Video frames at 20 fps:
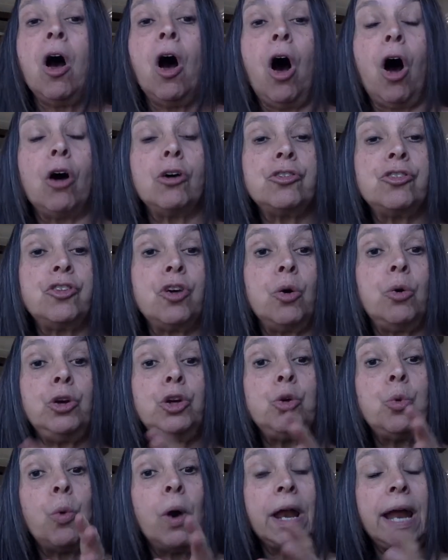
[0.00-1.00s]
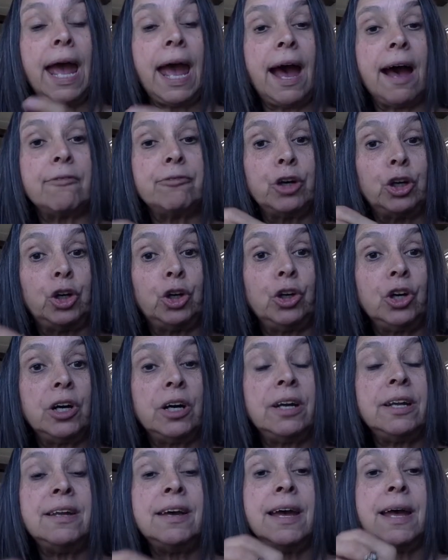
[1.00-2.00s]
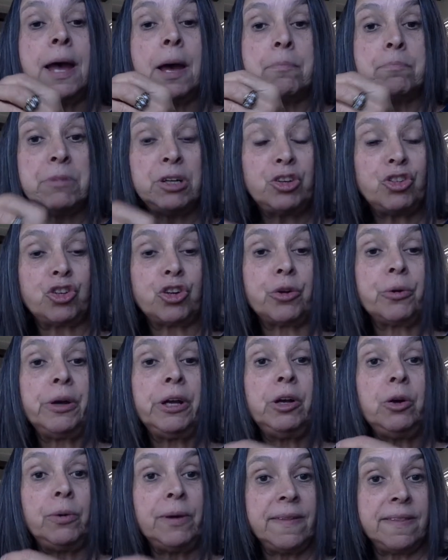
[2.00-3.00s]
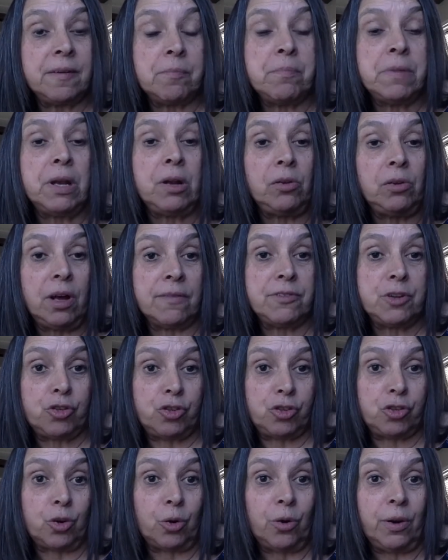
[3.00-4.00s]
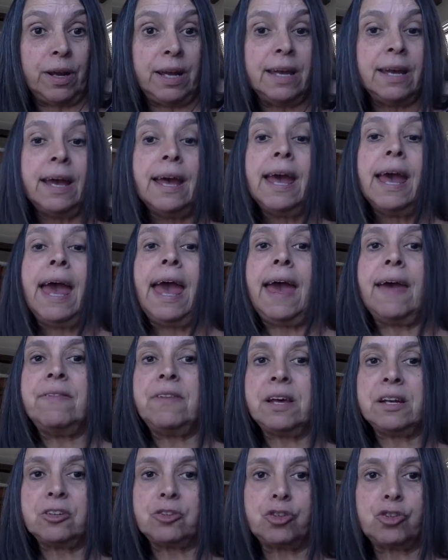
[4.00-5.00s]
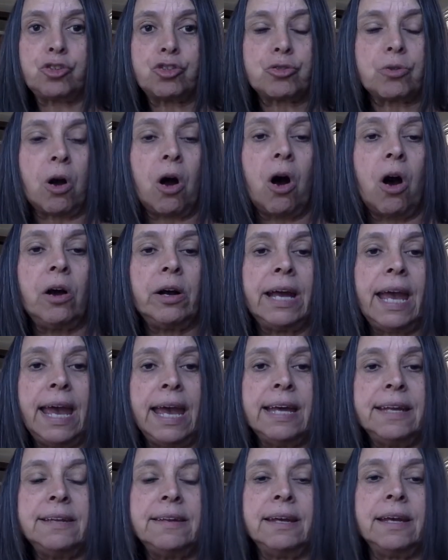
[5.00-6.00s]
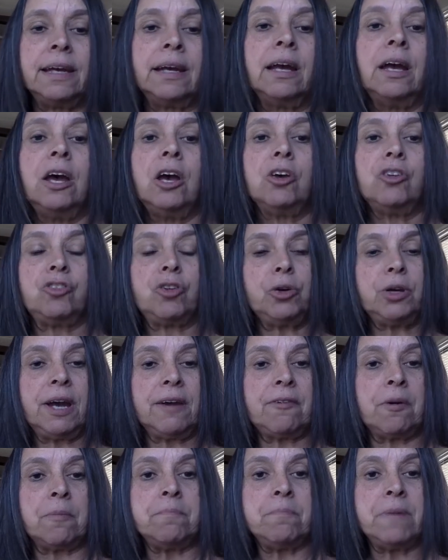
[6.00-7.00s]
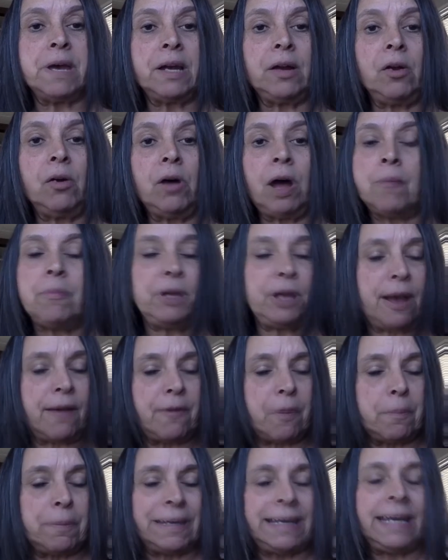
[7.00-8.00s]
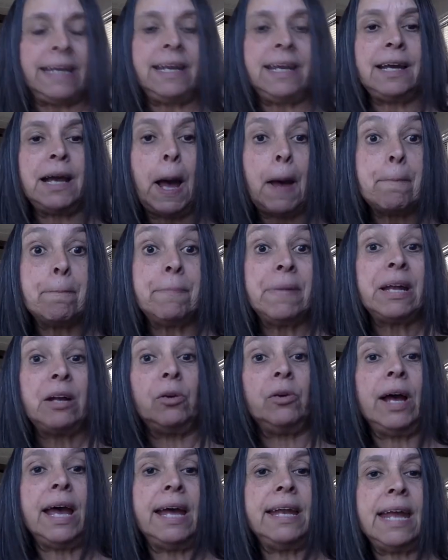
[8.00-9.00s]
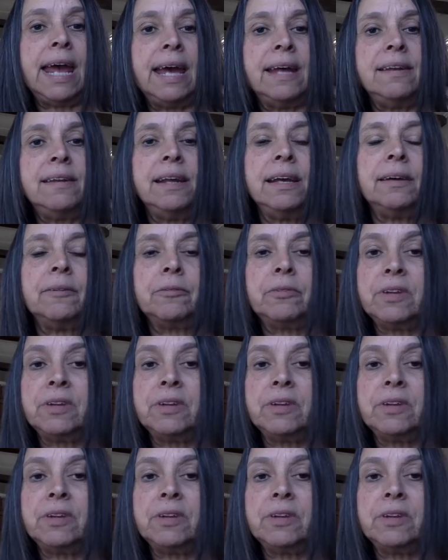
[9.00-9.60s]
Also, you want to have good material in the middle of the story and then a strong ending. So you have a beginning, middle, and ending.